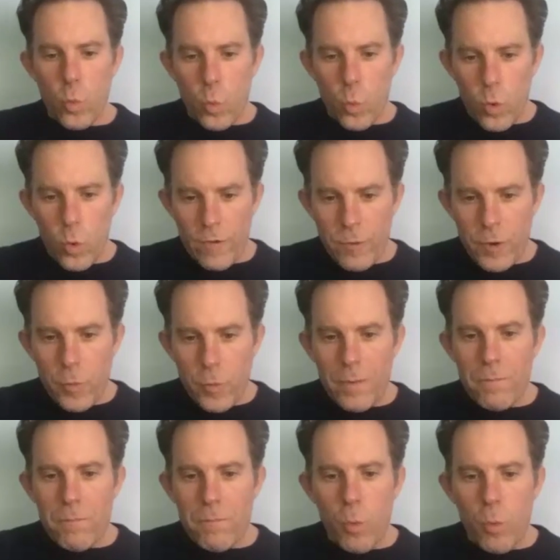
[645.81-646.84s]
if we want
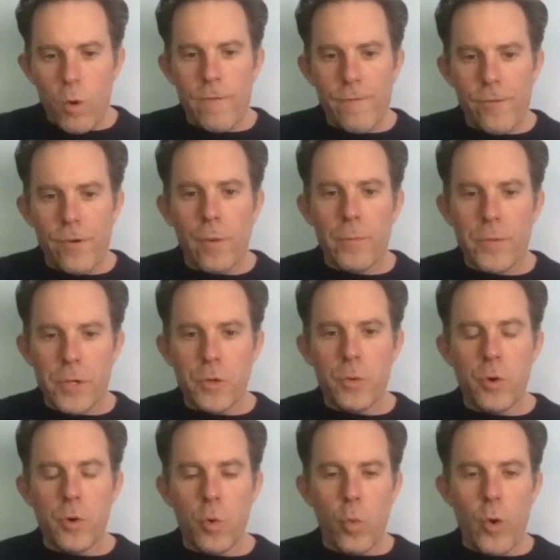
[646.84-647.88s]
more from
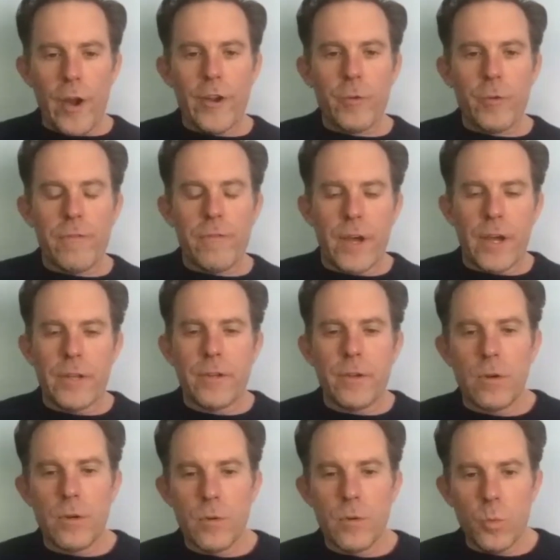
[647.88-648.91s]
you, where do we find
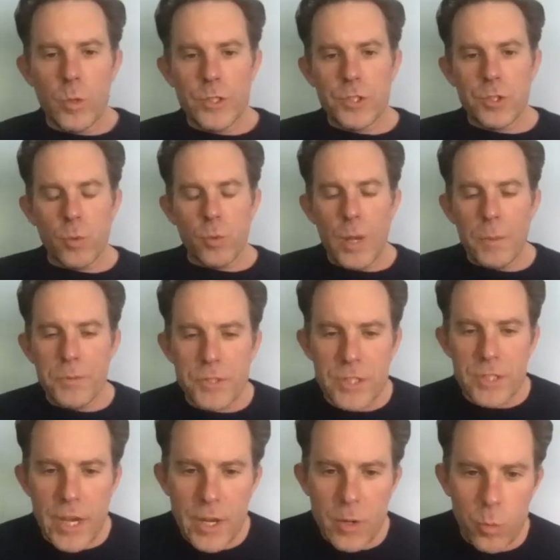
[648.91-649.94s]
you? What's your
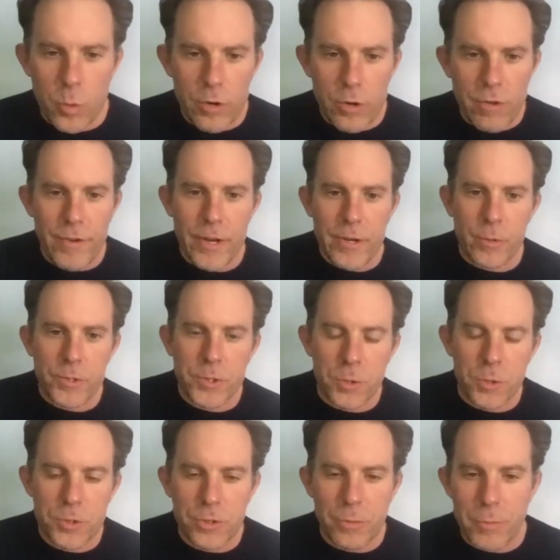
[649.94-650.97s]
website? Where do we find you on
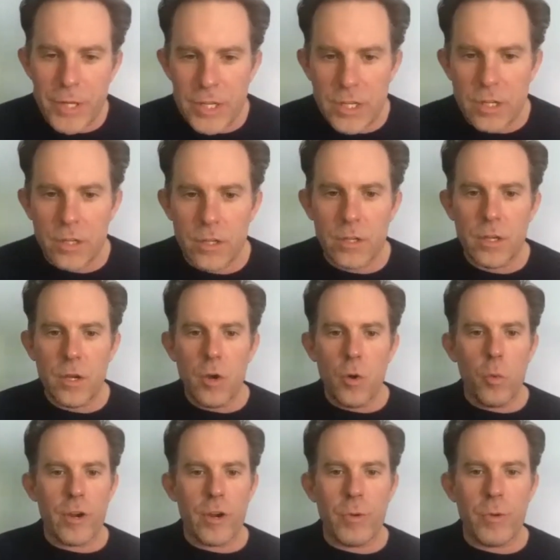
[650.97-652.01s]
social media?
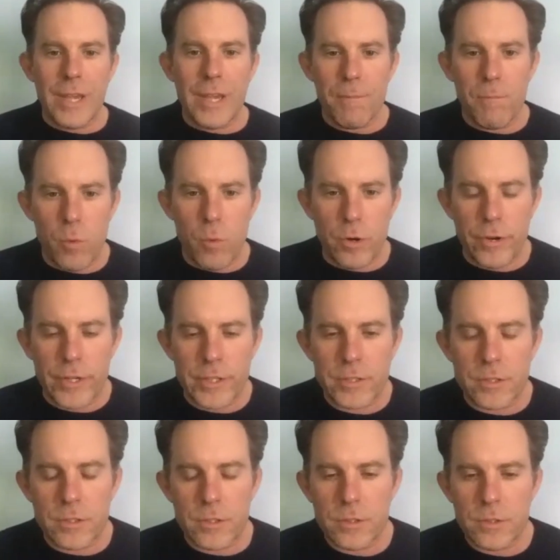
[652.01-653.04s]
Where can we get more, Chris?